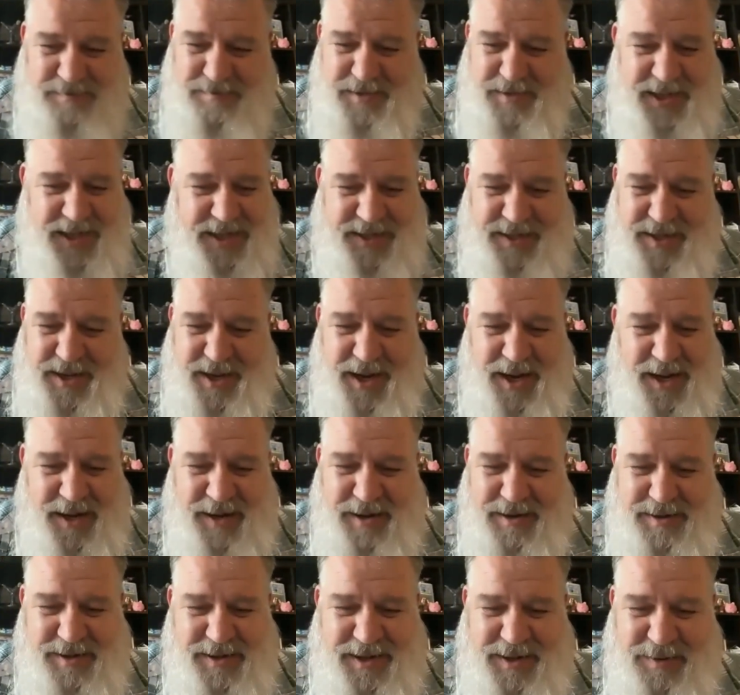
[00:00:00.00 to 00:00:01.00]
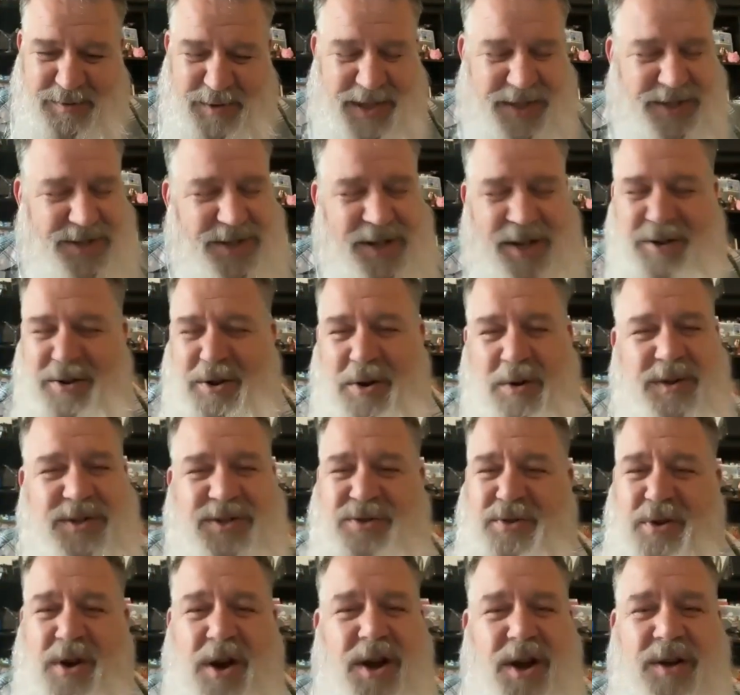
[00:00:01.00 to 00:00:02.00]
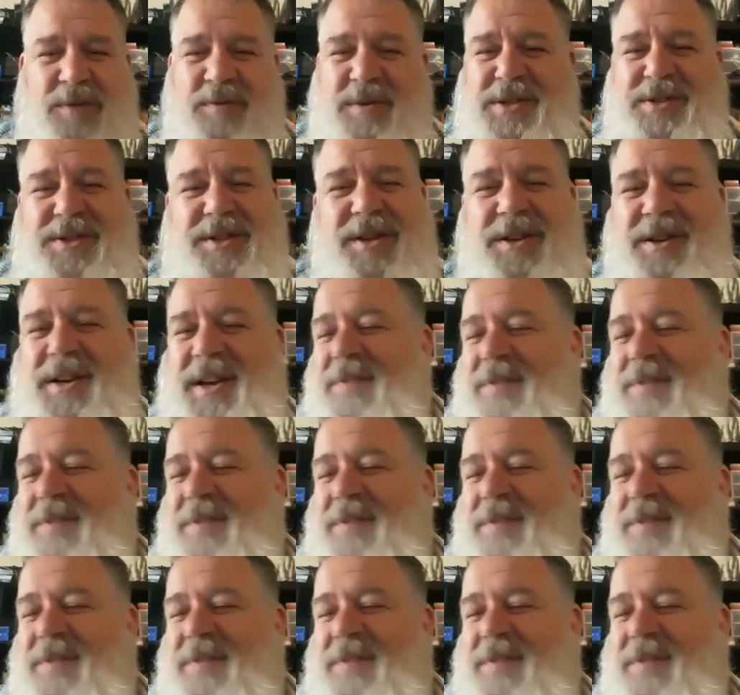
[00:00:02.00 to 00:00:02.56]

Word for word: It's uh, we still going strong. We still